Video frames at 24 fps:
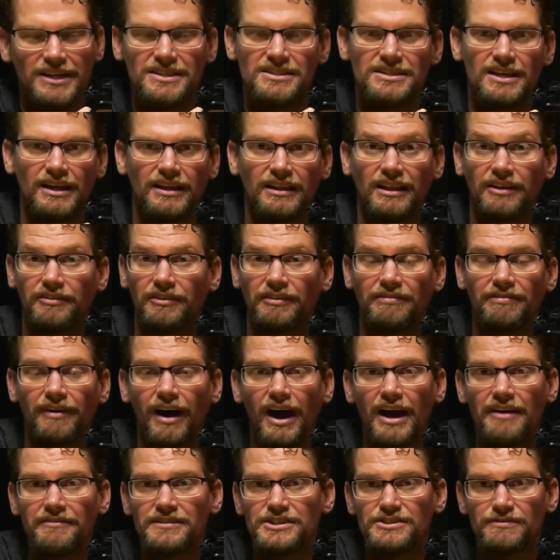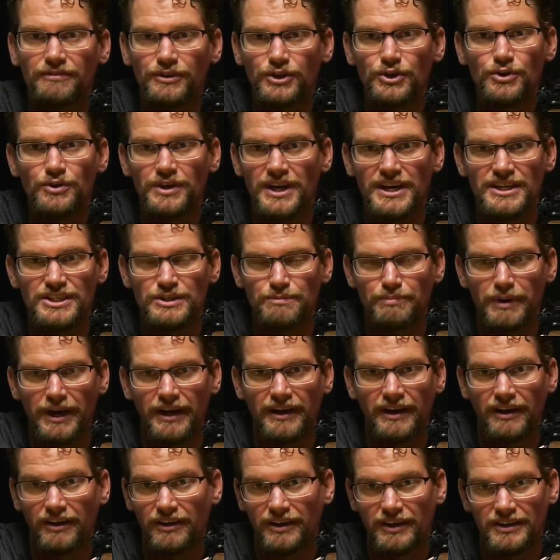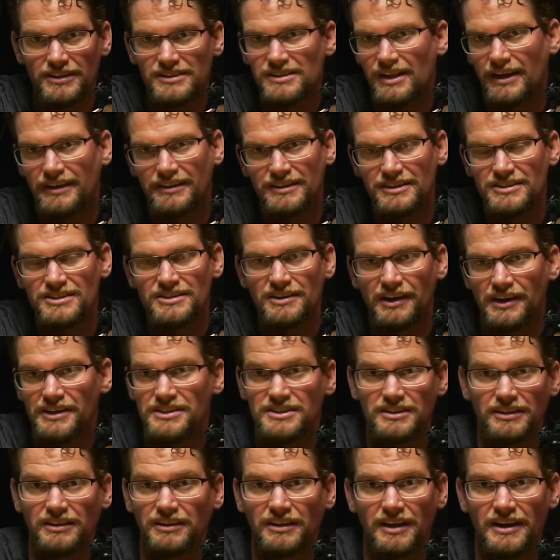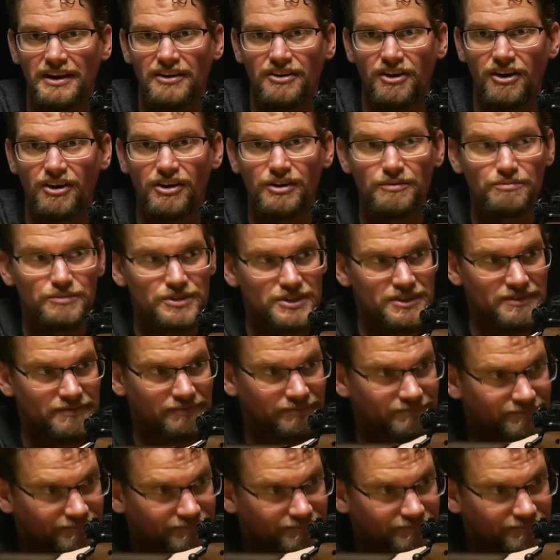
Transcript: Setting level 5 is for UK spec air guns like this nice little air arms.